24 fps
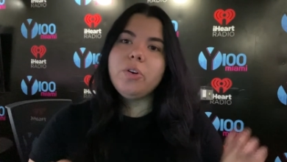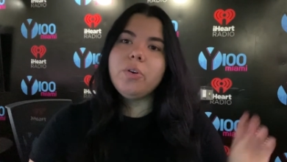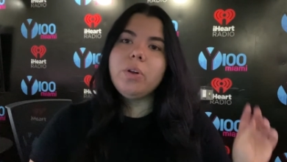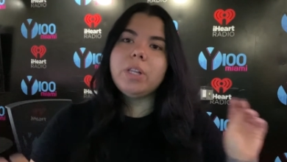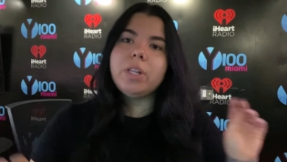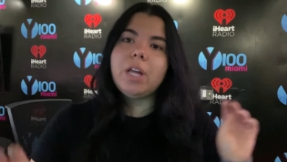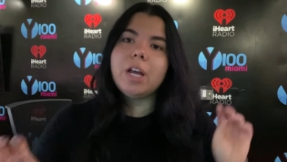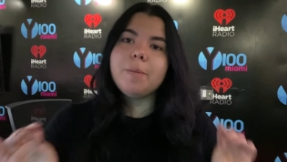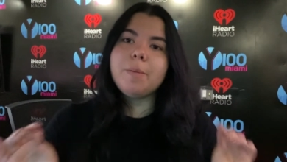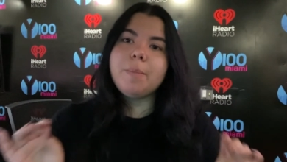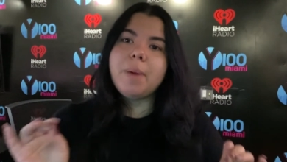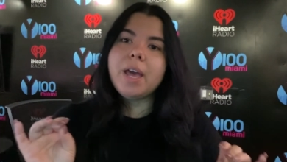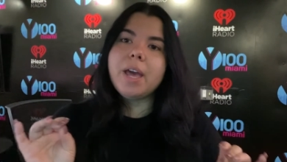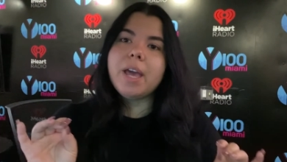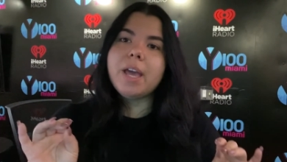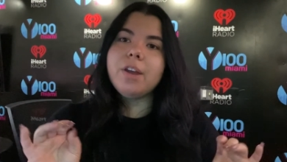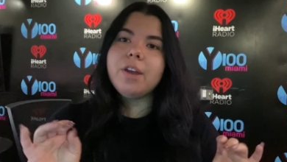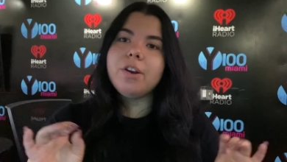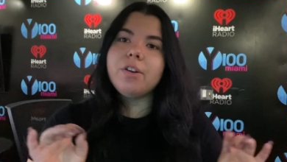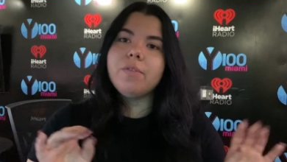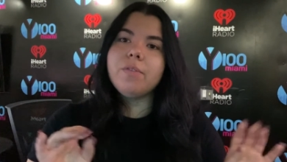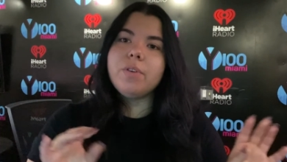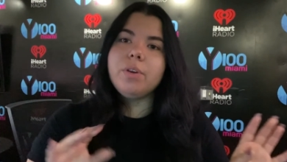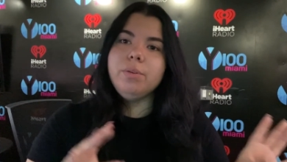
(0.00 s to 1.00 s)
A lot of my
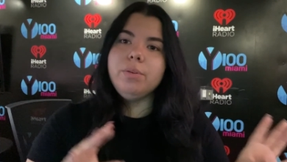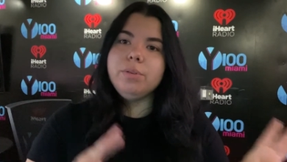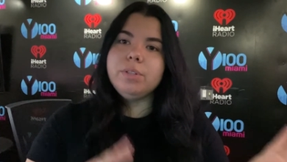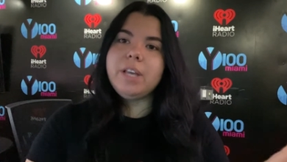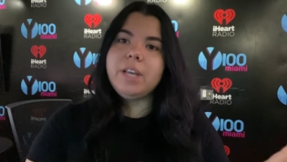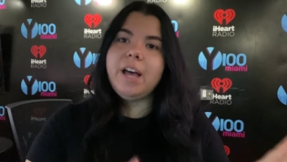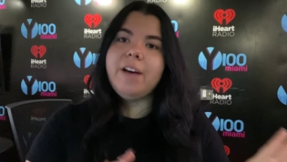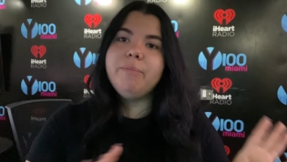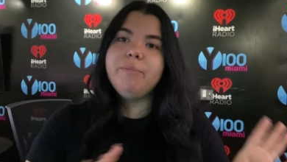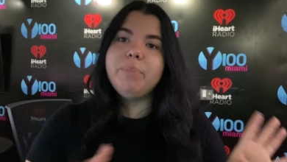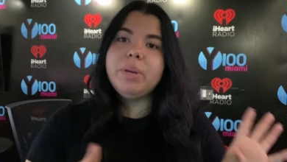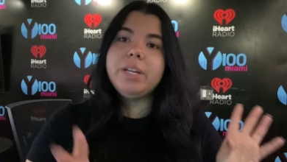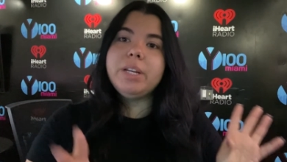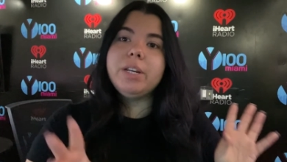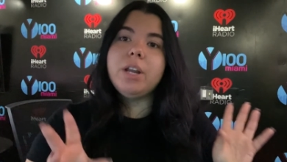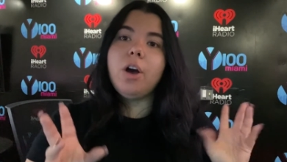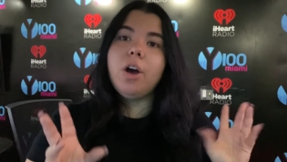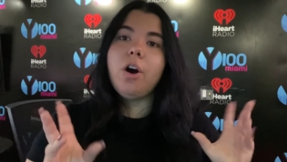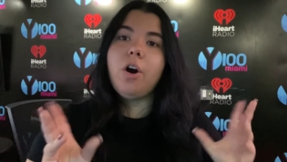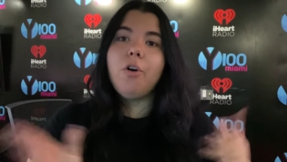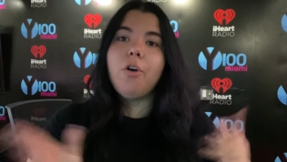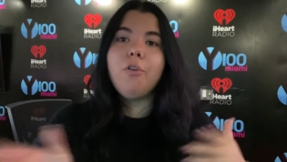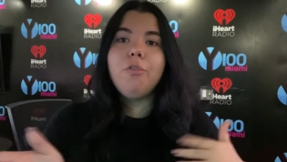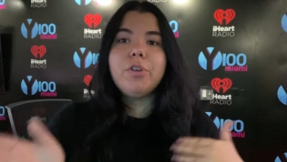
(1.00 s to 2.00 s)
interviews have been
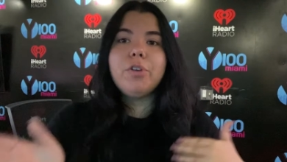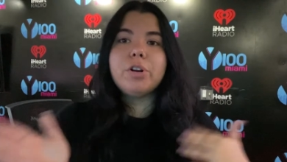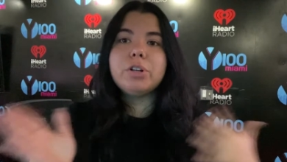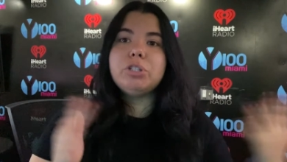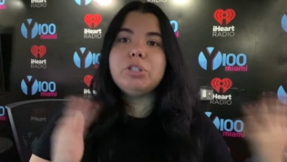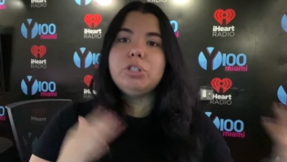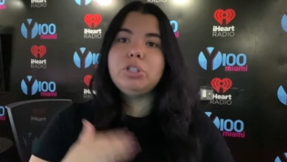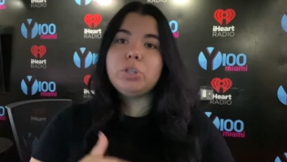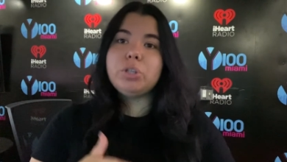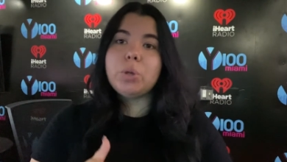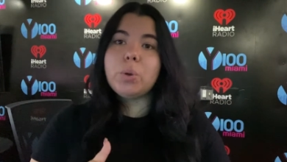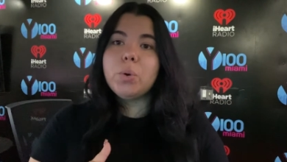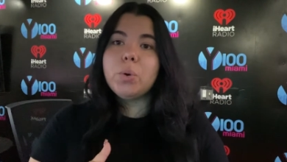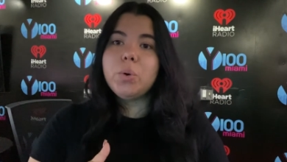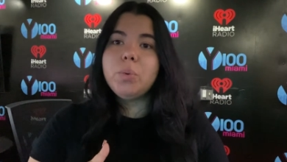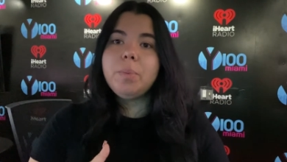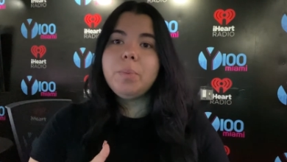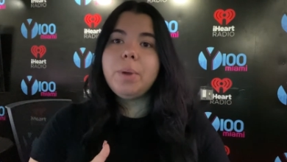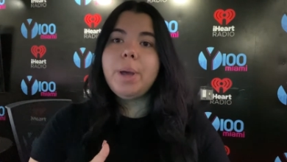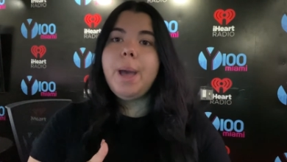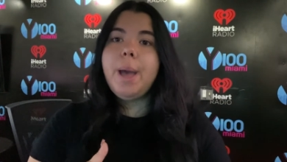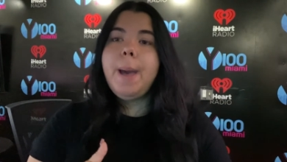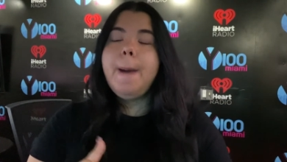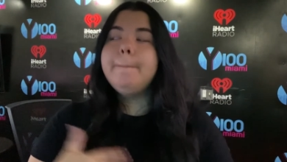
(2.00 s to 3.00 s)
over
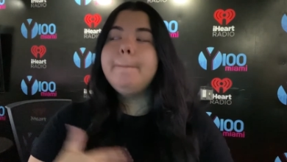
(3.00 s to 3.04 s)
Zoom,